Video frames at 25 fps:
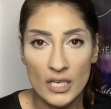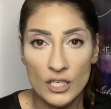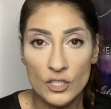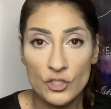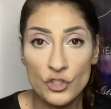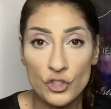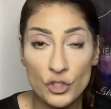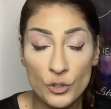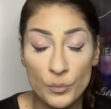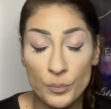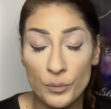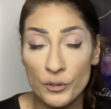
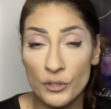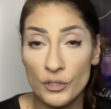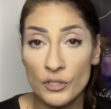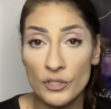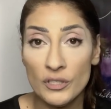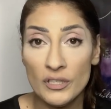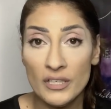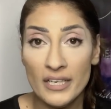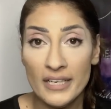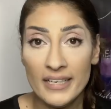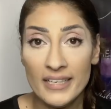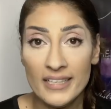
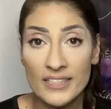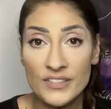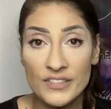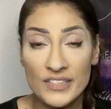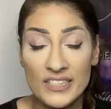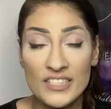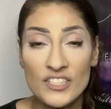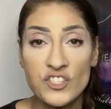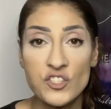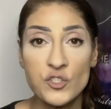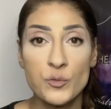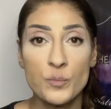Jupiter is
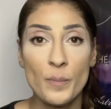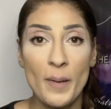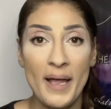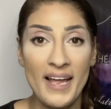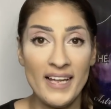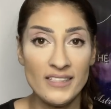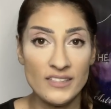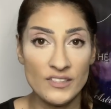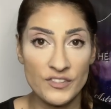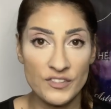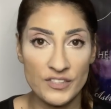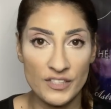
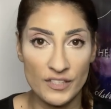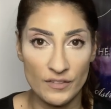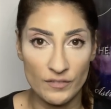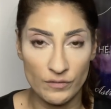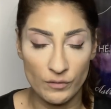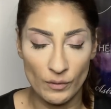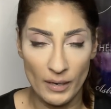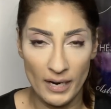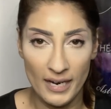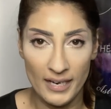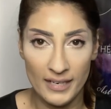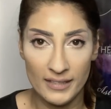
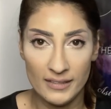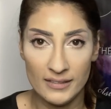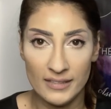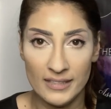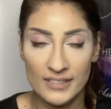expansive, right?